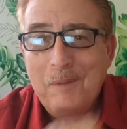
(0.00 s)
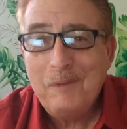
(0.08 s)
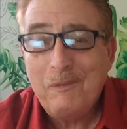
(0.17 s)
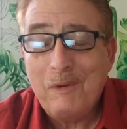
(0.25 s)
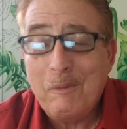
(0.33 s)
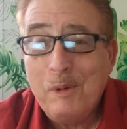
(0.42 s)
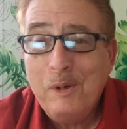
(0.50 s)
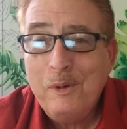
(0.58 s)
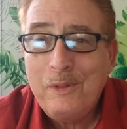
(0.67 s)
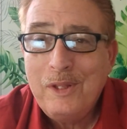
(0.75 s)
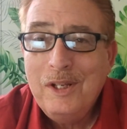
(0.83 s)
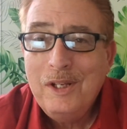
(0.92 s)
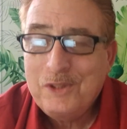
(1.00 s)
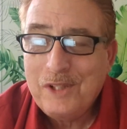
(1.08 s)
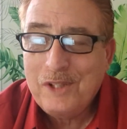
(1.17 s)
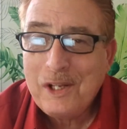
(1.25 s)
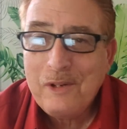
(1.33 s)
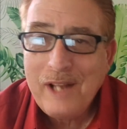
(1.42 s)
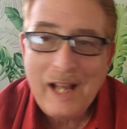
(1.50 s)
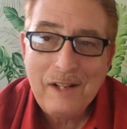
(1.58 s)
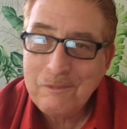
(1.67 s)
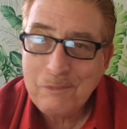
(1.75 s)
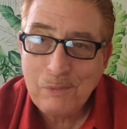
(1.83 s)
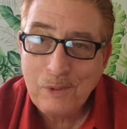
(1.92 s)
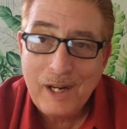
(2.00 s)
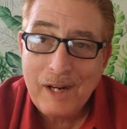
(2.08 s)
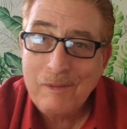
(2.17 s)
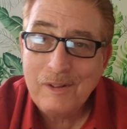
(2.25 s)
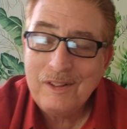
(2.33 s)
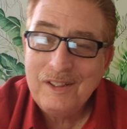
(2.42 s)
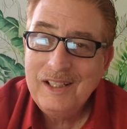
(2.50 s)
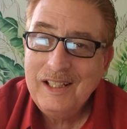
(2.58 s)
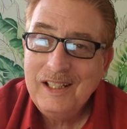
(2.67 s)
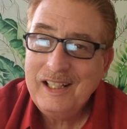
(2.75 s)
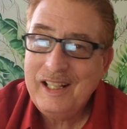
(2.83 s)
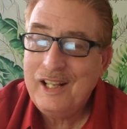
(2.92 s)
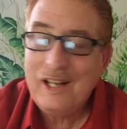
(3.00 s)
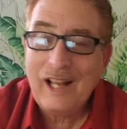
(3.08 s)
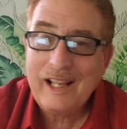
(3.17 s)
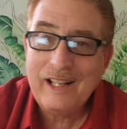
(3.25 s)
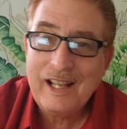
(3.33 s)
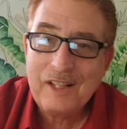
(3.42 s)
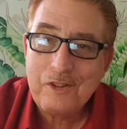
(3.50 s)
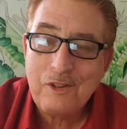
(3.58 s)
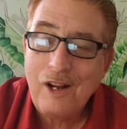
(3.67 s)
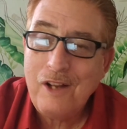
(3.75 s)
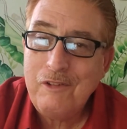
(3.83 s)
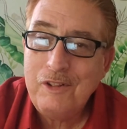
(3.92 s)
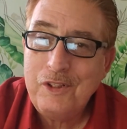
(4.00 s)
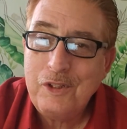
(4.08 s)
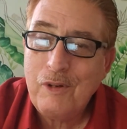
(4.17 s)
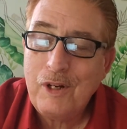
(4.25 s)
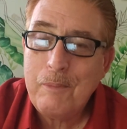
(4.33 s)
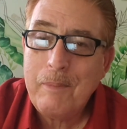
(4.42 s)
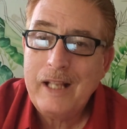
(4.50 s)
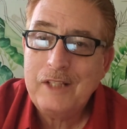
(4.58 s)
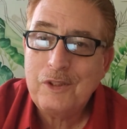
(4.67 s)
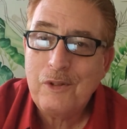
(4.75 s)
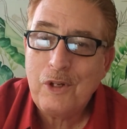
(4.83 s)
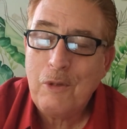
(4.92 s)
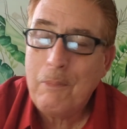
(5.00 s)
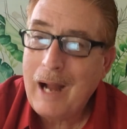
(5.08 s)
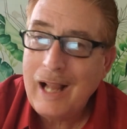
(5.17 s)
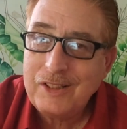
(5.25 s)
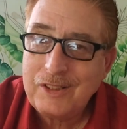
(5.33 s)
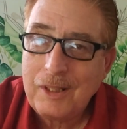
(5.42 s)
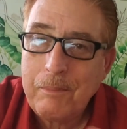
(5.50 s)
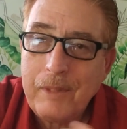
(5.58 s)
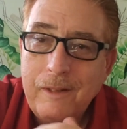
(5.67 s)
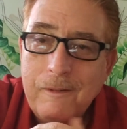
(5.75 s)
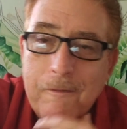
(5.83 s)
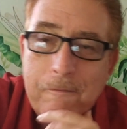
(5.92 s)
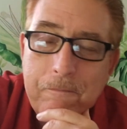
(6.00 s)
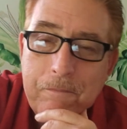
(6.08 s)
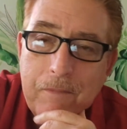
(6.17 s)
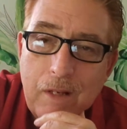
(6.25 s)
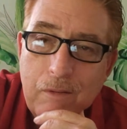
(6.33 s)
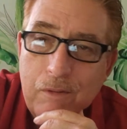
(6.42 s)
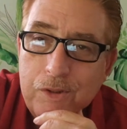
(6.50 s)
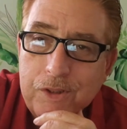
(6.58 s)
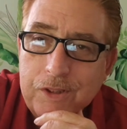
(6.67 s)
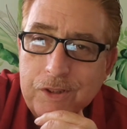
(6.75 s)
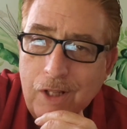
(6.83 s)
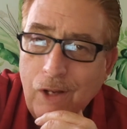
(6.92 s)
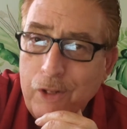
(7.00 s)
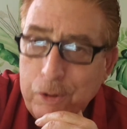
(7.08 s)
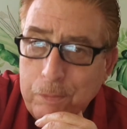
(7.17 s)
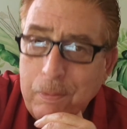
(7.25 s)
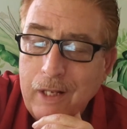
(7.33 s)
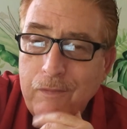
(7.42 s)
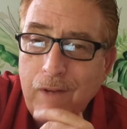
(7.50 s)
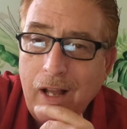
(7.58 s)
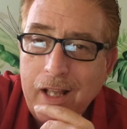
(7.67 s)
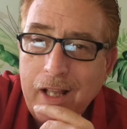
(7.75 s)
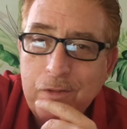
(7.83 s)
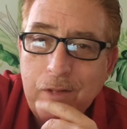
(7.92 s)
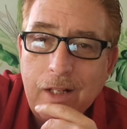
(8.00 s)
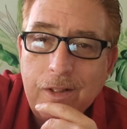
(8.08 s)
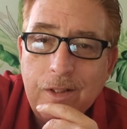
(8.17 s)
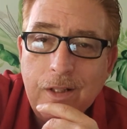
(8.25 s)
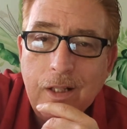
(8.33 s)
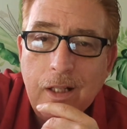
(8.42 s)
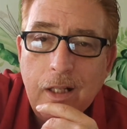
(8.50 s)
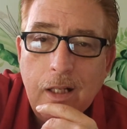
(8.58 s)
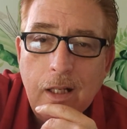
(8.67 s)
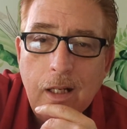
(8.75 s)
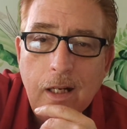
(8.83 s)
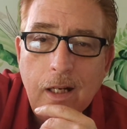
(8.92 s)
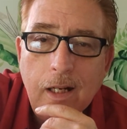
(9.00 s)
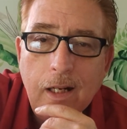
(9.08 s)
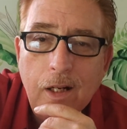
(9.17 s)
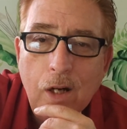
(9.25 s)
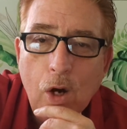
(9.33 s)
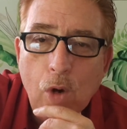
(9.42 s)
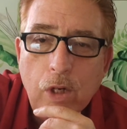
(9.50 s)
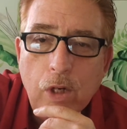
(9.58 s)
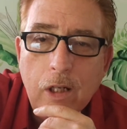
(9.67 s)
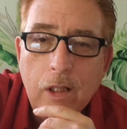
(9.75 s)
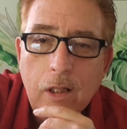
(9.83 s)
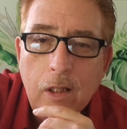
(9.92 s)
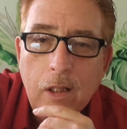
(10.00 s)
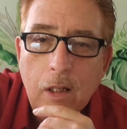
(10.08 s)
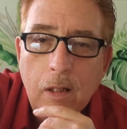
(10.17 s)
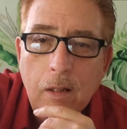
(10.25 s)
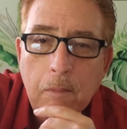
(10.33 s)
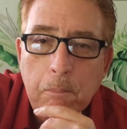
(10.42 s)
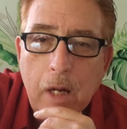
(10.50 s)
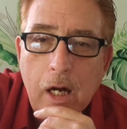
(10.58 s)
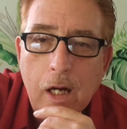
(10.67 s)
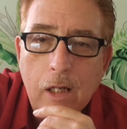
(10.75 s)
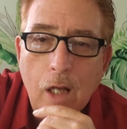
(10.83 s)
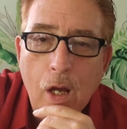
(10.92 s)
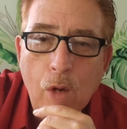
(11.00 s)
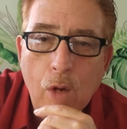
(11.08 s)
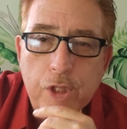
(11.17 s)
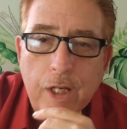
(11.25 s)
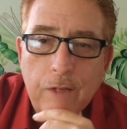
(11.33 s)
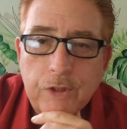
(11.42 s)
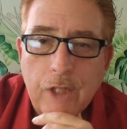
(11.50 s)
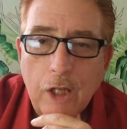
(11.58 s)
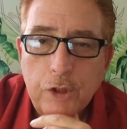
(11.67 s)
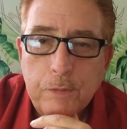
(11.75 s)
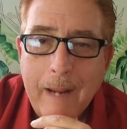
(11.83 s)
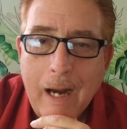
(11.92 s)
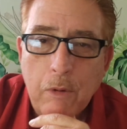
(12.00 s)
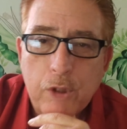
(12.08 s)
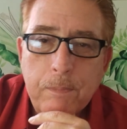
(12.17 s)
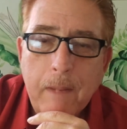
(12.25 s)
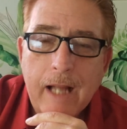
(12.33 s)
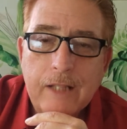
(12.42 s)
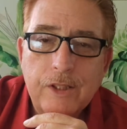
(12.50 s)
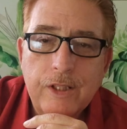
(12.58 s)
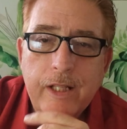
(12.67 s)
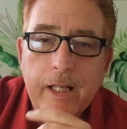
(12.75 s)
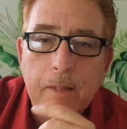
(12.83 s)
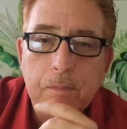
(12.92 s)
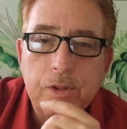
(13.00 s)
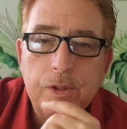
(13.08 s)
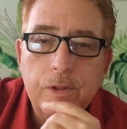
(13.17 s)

from Ruth, so they go down wherever, get like an extra 100, 200 peso to go buy something. Ruth says, no, there's plenty of viand around. Ogre, bug load shifts cause power spikes and dips.